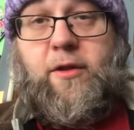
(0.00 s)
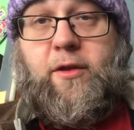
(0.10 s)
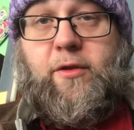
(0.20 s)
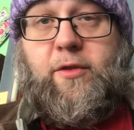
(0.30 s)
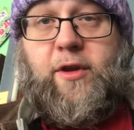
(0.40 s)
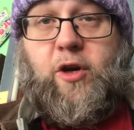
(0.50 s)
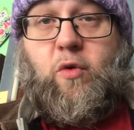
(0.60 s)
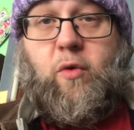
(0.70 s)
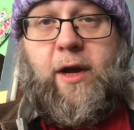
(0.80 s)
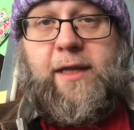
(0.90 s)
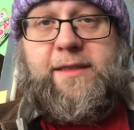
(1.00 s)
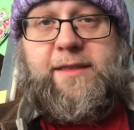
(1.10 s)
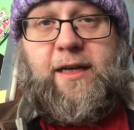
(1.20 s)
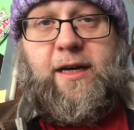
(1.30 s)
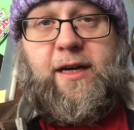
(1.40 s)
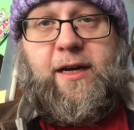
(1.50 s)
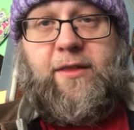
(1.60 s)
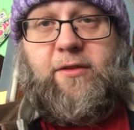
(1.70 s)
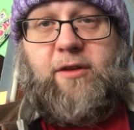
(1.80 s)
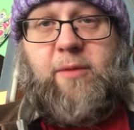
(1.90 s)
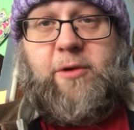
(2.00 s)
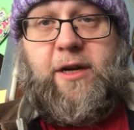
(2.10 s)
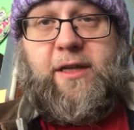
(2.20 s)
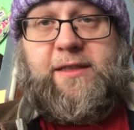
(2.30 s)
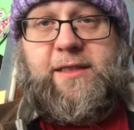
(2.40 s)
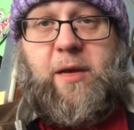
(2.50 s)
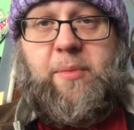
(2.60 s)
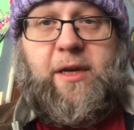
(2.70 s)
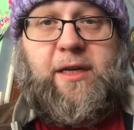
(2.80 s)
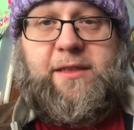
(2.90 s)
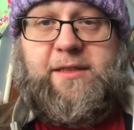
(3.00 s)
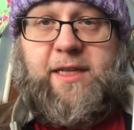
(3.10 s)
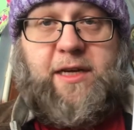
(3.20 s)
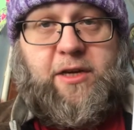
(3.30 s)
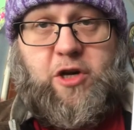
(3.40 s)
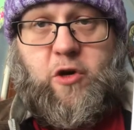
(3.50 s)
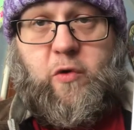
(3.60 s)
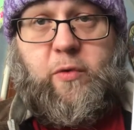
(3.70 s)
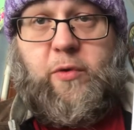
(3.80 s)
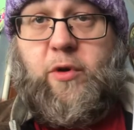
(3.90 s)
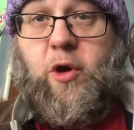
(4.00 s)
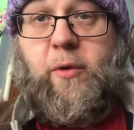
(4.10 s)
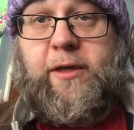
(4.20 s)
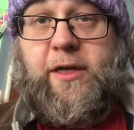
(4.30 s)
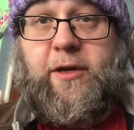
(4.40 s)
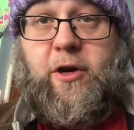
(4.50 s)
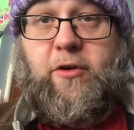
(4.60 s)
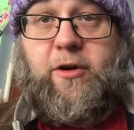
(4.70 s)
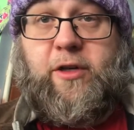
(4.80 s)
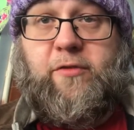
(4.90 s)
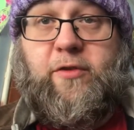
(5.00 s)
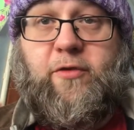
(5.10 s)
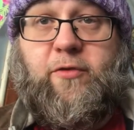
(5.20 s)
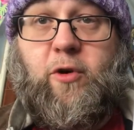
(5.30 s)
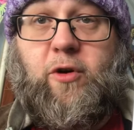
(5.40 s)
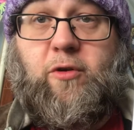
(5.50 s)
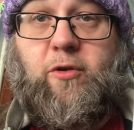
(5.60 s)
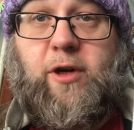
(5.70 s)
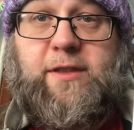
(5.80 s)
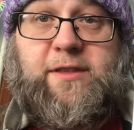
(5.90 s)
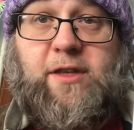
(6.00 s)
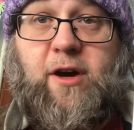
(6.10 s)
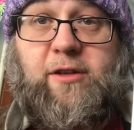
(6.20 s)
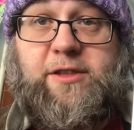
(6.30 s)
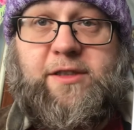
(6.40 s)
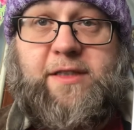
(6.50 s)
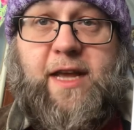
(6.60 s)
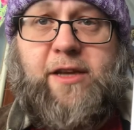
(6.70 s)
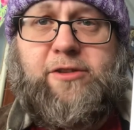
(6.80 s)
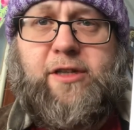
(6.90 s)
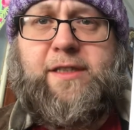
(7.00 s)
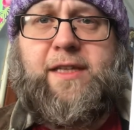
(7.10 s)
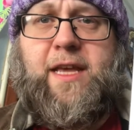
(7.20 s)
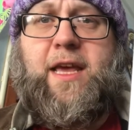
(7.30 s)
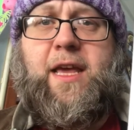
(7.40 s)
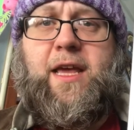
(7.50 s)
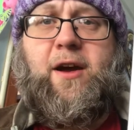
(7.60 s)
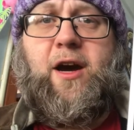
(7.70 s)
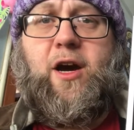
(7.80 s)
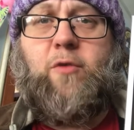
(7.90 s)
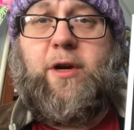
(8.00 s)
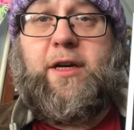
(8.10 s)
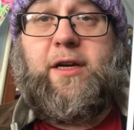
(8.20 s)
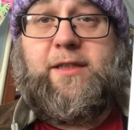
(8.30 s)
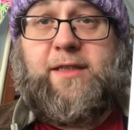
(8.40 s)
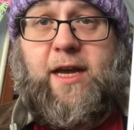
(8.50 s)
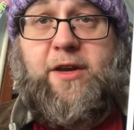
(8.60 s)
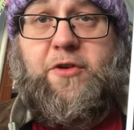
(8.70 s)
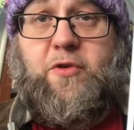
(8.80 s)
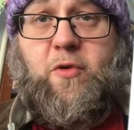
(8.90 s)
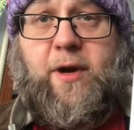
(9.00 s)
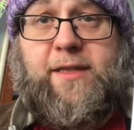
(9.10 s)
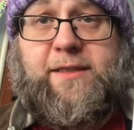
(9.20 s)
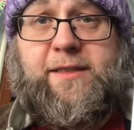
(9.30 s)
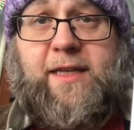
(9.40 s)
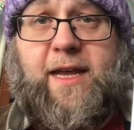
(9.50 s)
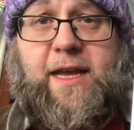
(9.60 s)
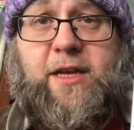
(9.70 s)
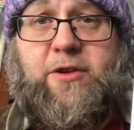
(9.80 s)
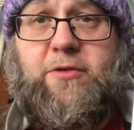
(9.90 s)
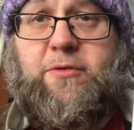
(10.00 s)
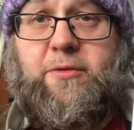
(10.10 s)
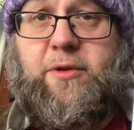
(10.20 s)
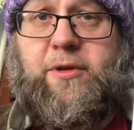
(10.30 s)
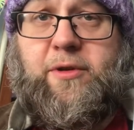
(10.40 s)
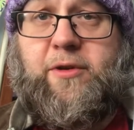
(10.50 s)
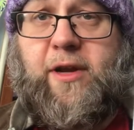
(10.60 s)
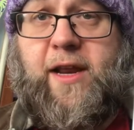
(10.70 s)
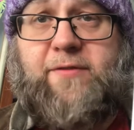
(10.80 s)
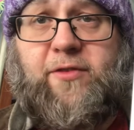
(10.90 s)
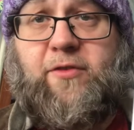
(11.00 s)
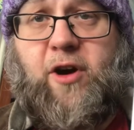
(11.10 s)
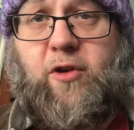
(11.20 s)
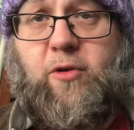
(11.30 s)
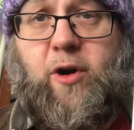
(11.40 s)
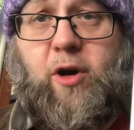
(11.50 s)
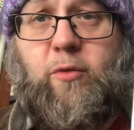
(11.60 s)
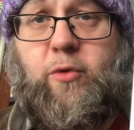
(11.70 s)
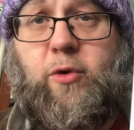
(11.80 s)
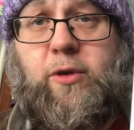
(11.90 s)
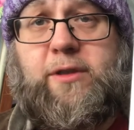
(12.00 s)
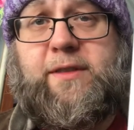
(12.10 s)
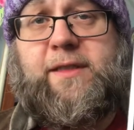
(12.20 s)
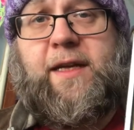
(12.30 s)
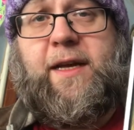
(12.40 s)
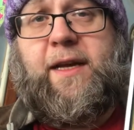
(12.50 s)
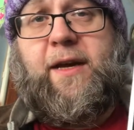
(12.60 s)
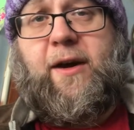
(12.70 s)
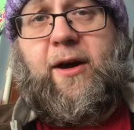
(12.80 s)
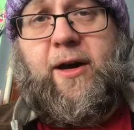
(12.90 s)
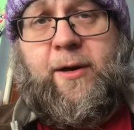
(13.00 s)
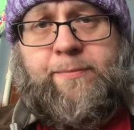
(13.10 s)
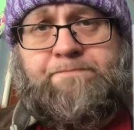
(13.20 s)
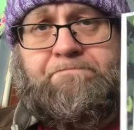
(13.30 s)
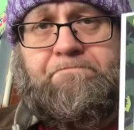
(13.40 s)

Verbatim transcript: their quest, uh, the librarians step in and say, "No, no one can go looking for the Folklords. Knowledge is dangerous. Uh, we're gonna assign you quests, and you you're gonna have to follow our rules." Um,